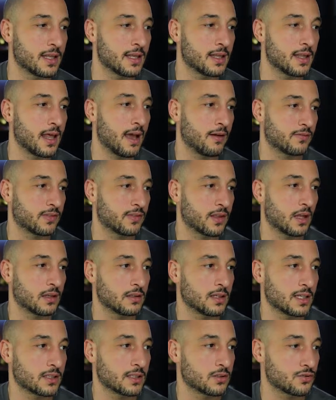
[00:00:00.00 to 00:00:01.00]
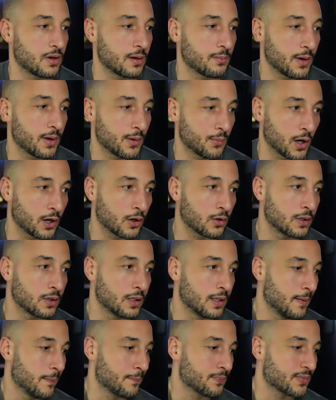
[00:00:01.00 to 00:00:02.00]
that have done extremely well.
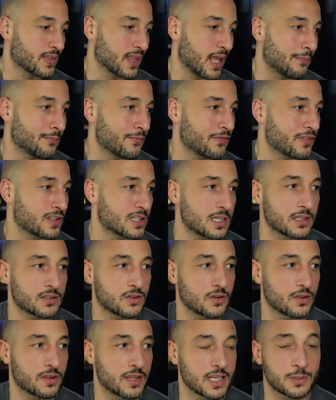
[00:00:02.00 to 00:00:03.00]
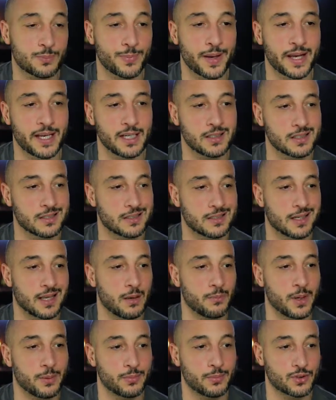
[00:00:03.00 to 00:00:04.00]
The emphasis on this page is to
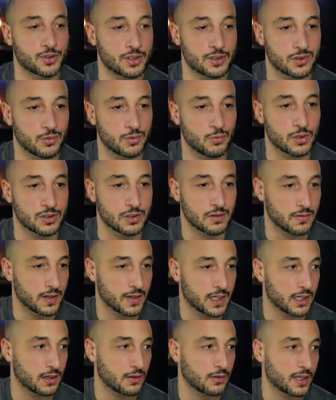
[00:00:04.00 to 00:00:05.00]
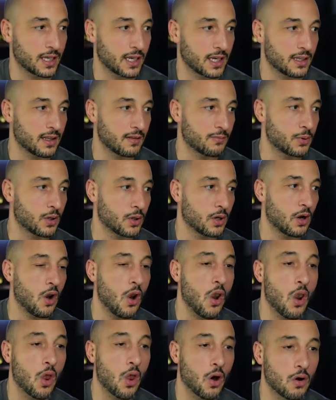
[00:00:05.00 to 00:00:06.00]
get people just to watch the video, okay? They put a
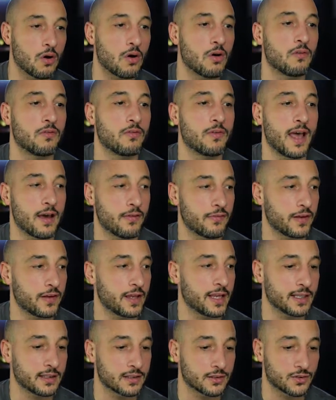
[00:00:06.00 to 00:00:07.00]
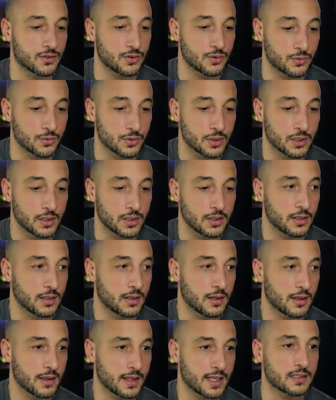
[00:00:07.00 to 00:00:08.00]
lot of effort into
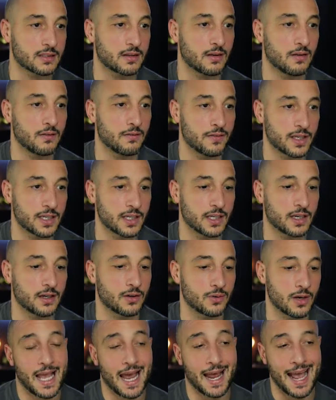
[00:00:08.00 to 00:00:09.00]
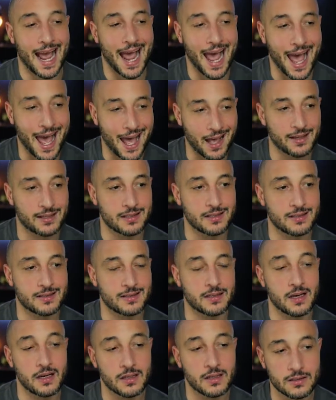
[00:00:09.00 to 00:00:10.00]
this video, and at a
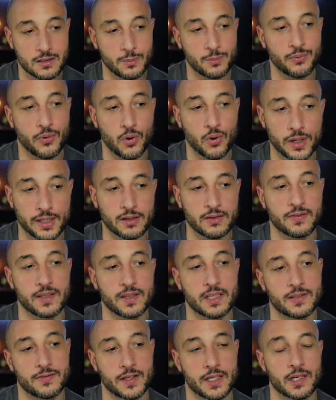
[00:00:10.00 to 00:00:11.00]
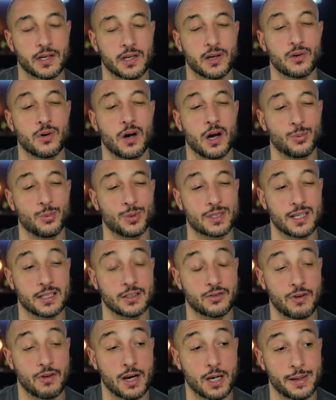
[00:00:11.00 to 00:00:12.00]
certain point of this video, I would say
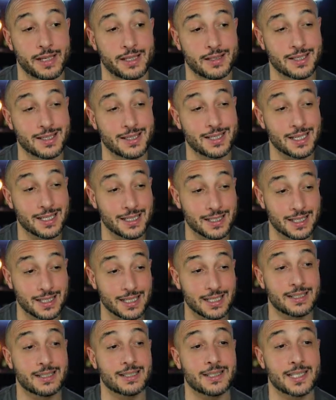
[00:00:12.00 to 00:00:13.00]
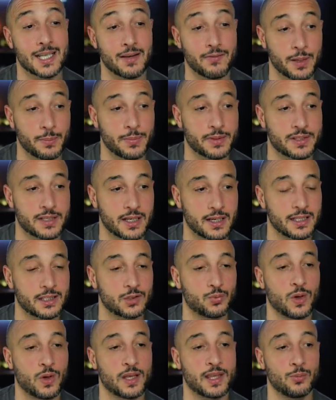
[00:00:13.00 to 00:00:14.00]
it's around about 60 to 70%
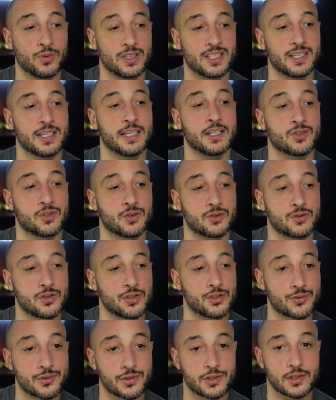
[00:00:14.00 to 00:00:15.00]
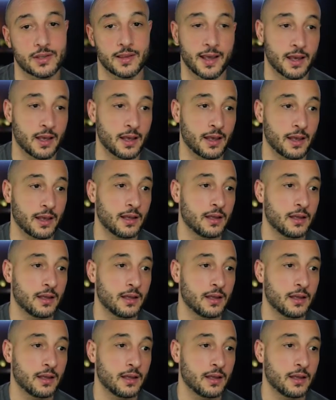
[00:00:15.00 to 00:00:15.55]
is where they would introduce their